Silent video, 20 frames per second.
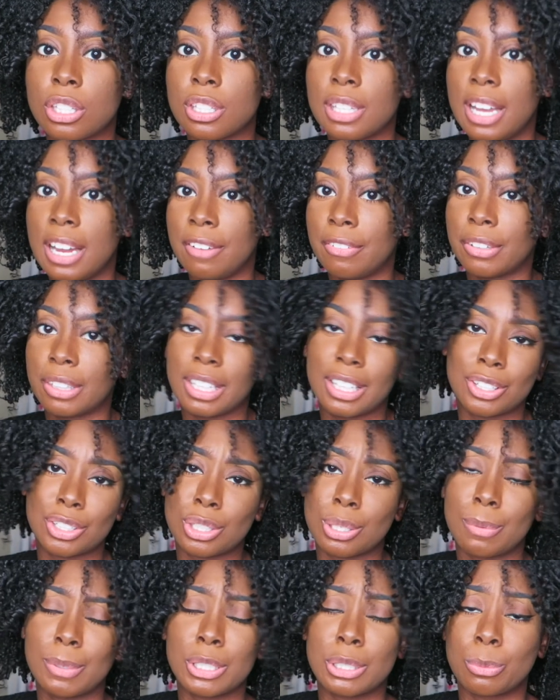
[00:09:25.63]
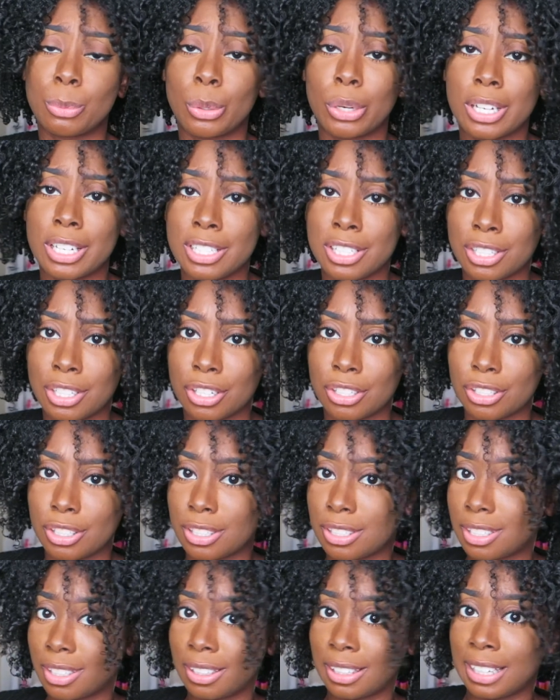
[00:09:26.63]
everything so much more easier to
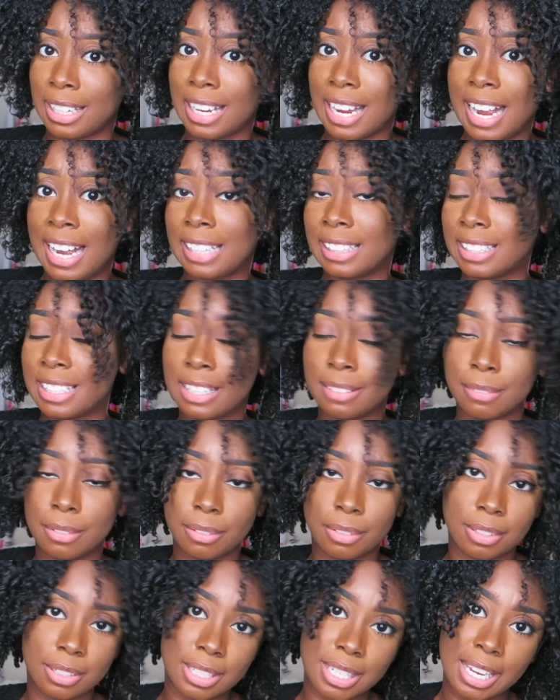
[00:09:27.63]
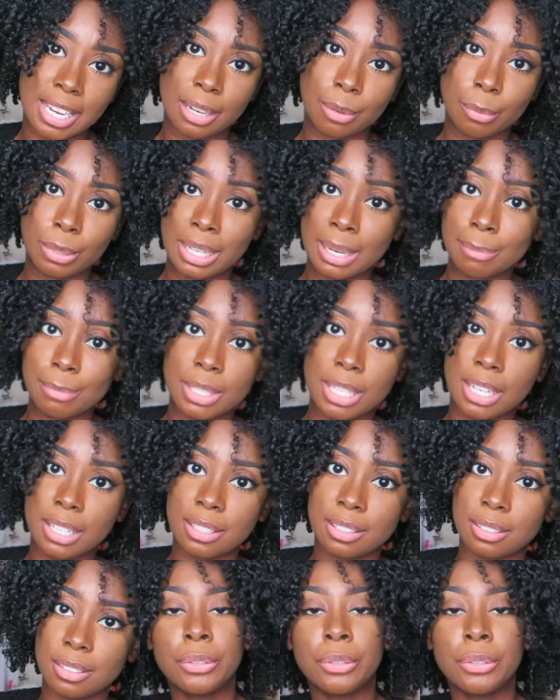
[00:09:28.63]
delete at the end of the day when I'm done.